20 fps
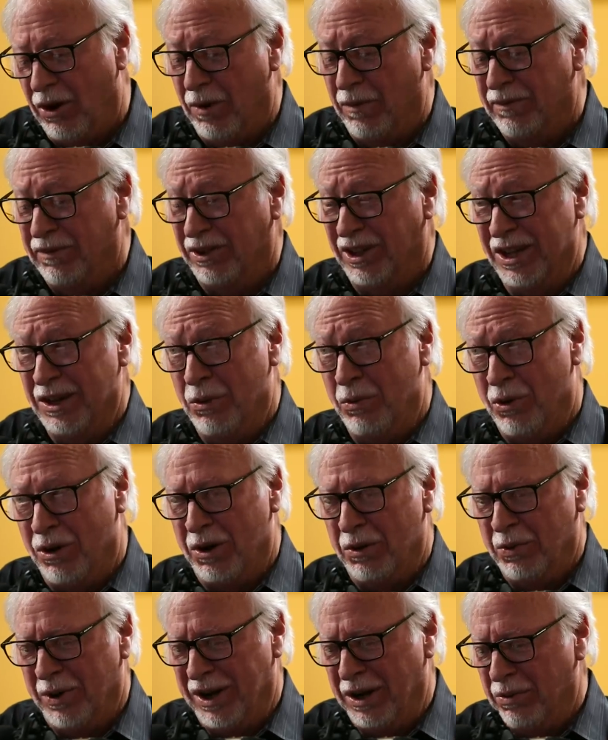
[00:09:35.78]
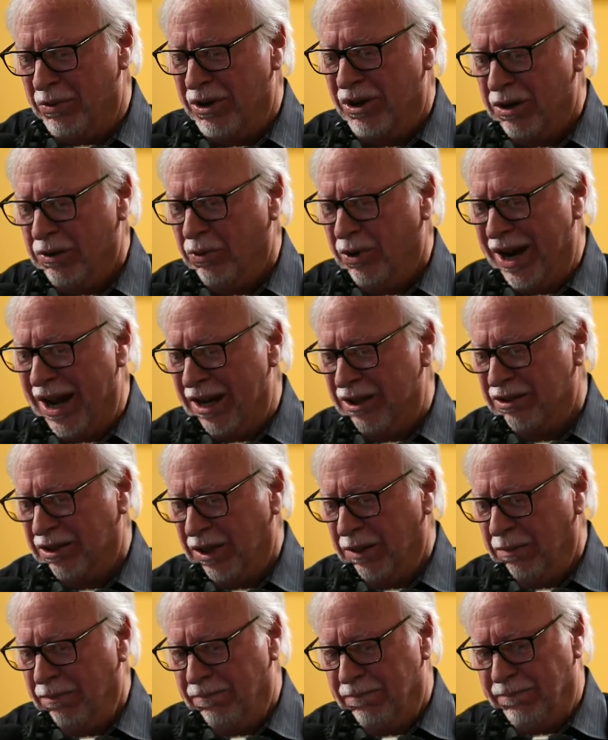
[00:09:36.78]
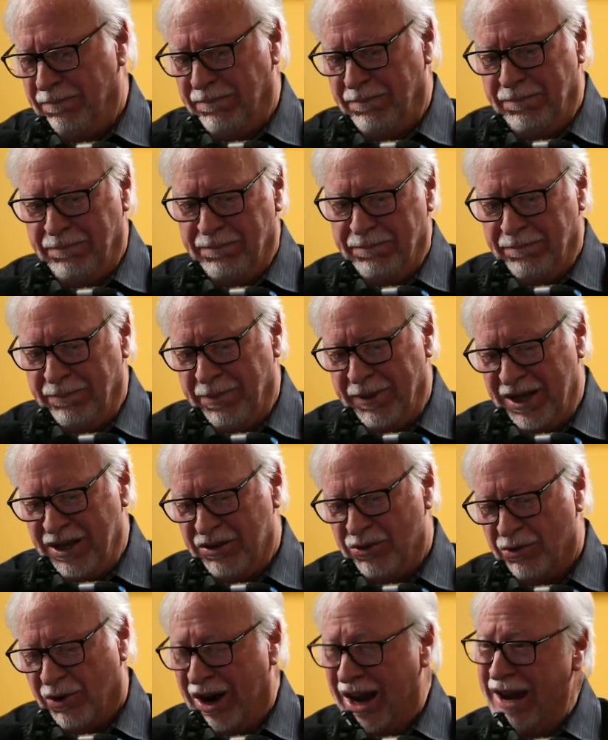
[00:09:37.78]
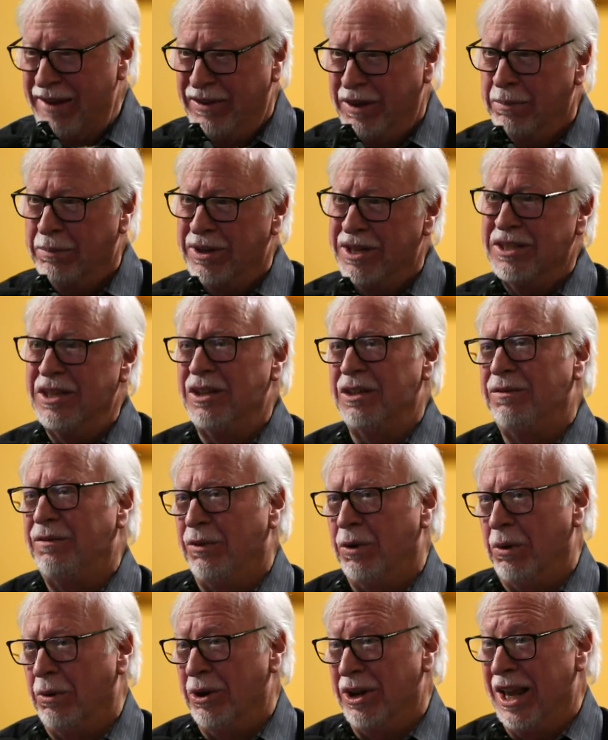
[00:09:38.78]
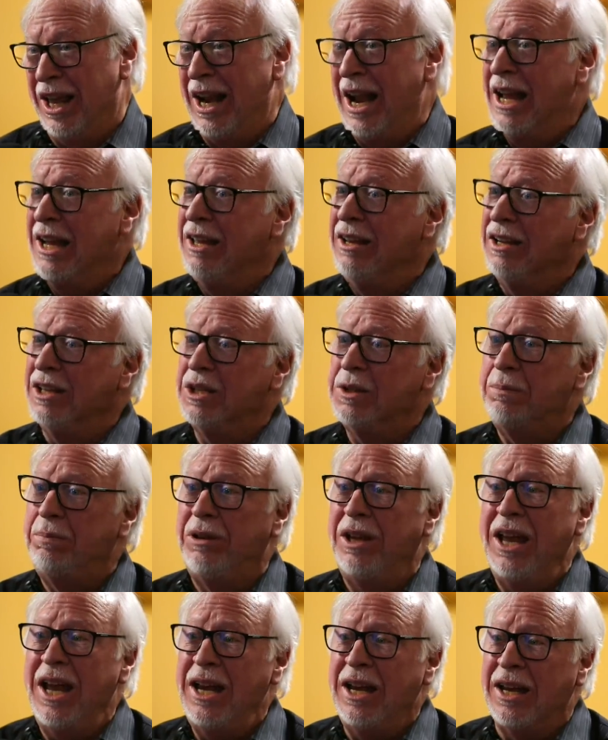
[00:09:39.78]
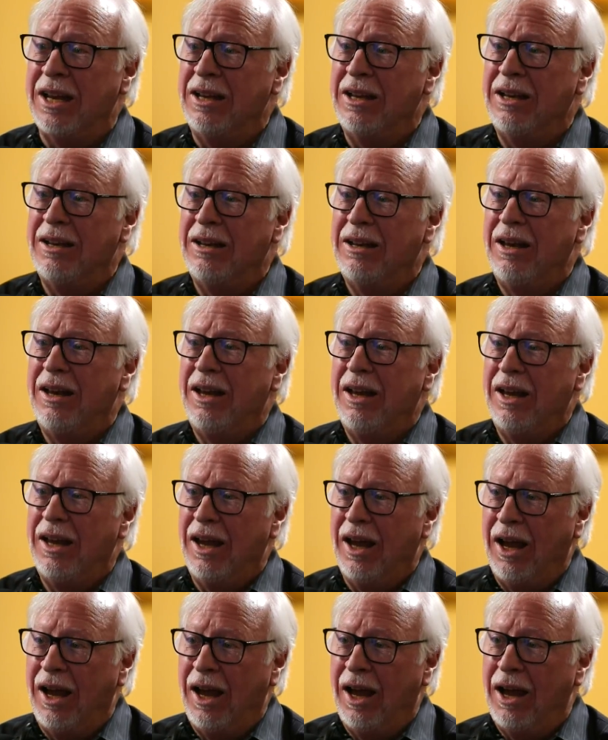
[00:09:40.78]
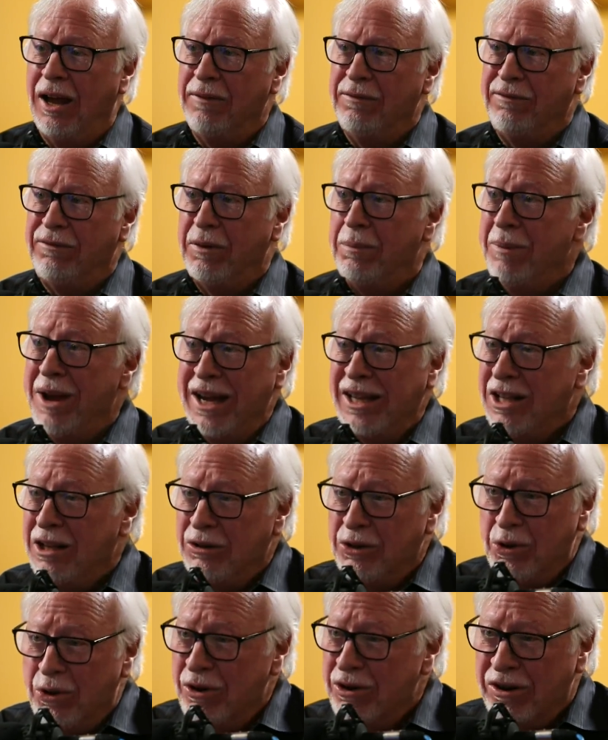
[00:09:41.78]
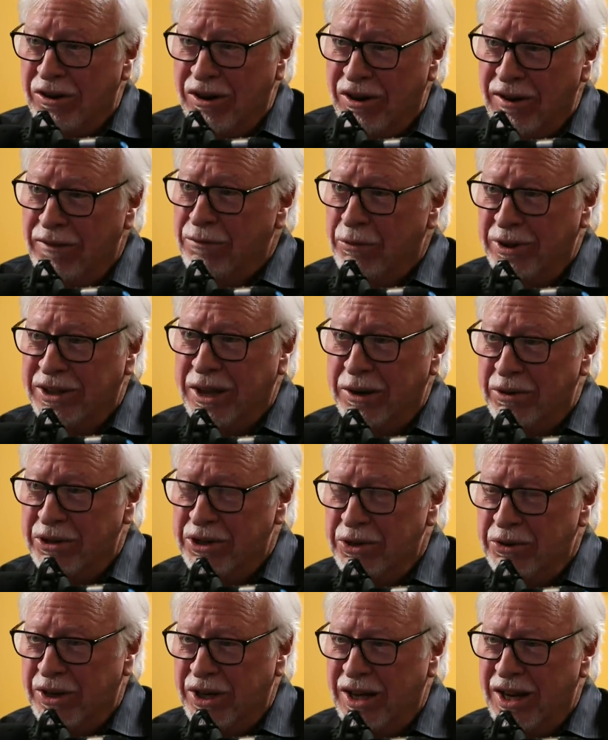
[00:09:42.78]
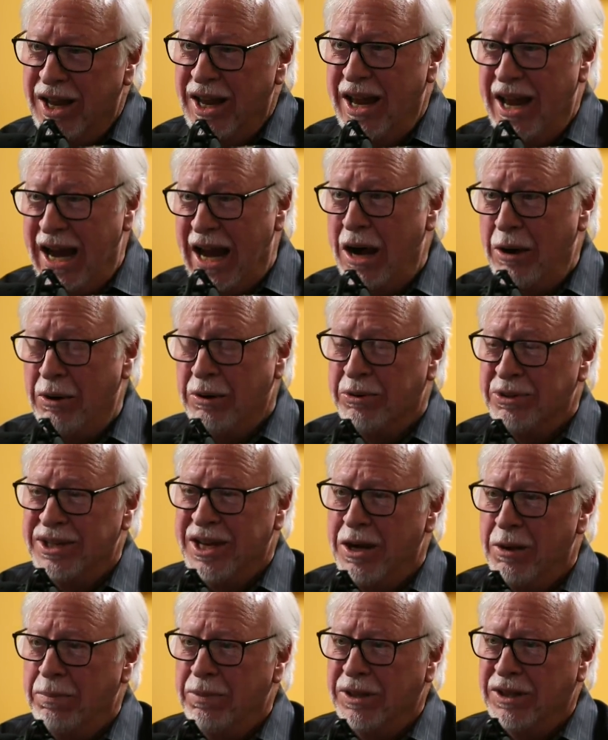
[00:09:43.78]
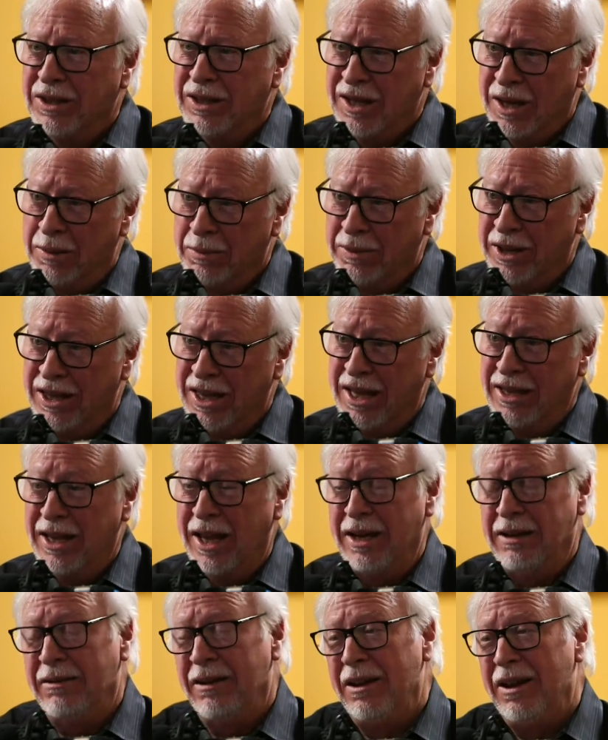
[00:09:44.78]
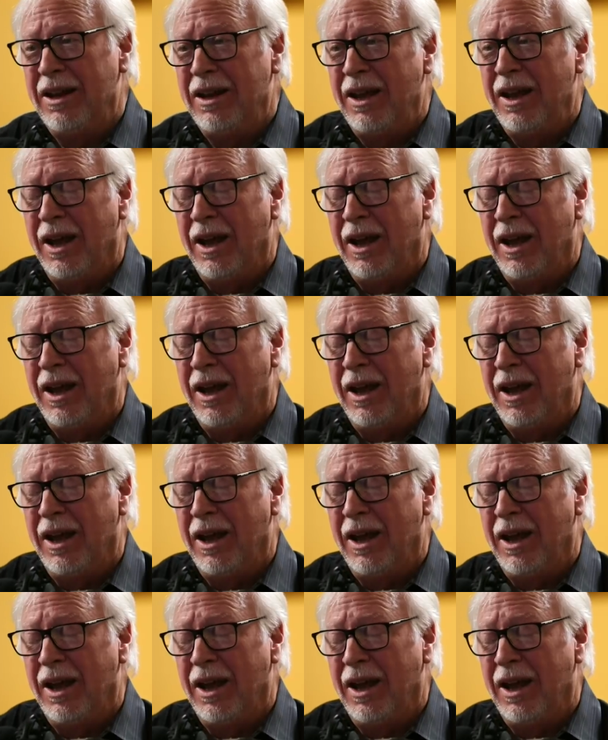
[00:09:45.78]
hopefully award-winning work would actually be driving business forward, and I could explain it from my little corner of what they were doing, how it was helping them, and then they'd